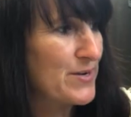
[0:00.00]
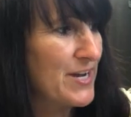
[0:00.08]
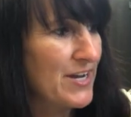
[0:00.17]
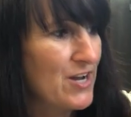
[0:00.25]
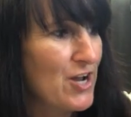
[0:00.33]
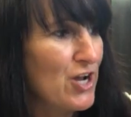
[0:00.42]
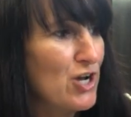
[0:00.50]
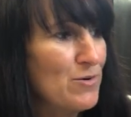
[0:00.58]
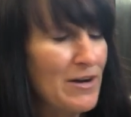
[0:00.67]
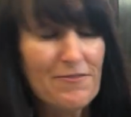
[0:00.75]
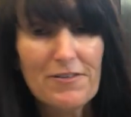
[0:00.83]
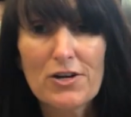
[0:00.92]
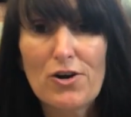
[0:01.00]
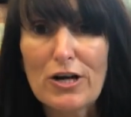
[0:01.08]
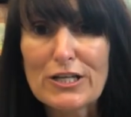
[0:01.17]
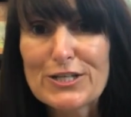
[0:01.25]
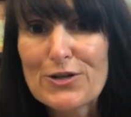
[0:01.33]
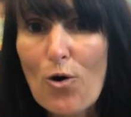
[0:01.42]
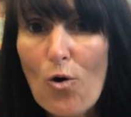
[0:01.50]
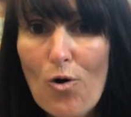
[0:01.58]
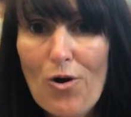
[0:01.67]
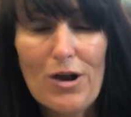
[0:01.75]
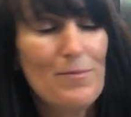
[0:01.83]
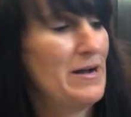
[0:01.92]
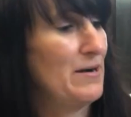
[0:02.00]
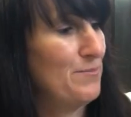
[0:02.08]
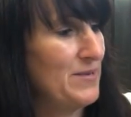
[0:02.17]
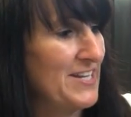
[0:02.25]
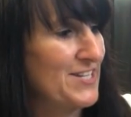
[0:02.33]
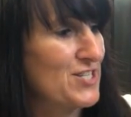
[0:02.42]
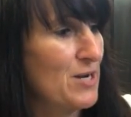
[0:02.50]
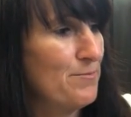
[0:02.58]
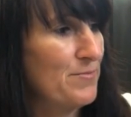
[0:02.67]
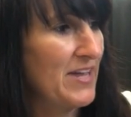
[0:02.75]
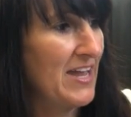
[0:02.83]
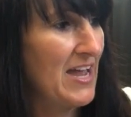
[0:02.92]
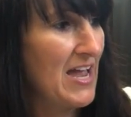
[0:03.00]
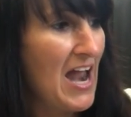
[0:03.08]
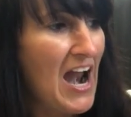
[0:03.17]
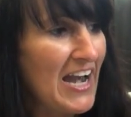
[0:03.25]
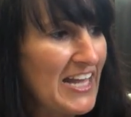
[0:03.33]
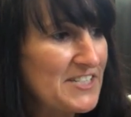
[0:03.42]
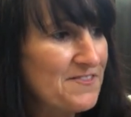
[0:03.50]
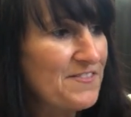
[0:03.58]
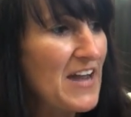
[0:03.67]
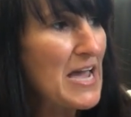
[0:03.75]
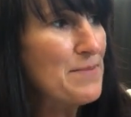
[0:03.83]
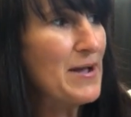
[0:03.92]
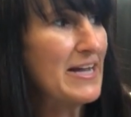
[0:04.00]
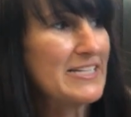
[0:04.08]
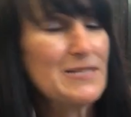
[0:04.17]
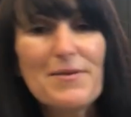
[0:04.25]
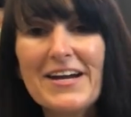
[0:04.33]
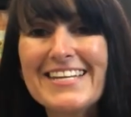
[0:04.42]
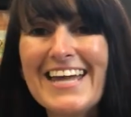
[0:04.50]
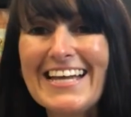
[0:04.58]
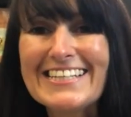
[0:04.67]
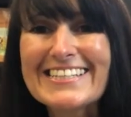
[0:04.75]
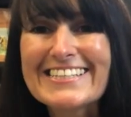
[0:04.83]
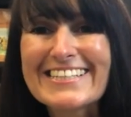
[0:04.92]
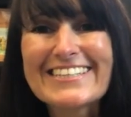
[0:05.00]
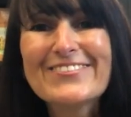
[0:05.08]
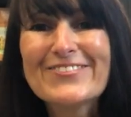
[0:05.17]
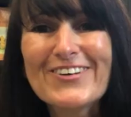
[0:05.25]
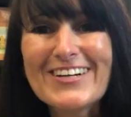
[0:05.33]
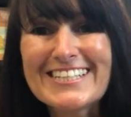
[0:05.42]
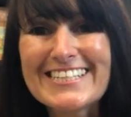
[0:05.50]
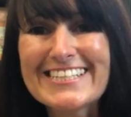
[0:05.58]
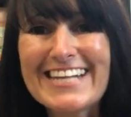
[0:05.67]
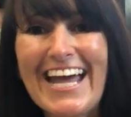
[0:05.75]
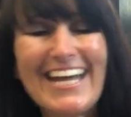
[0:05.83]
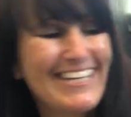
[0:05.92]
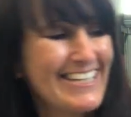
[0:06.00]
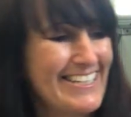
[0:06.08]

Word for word: Bird, who had forgotten all about being jumpy. Let's fly back to my nest for a snack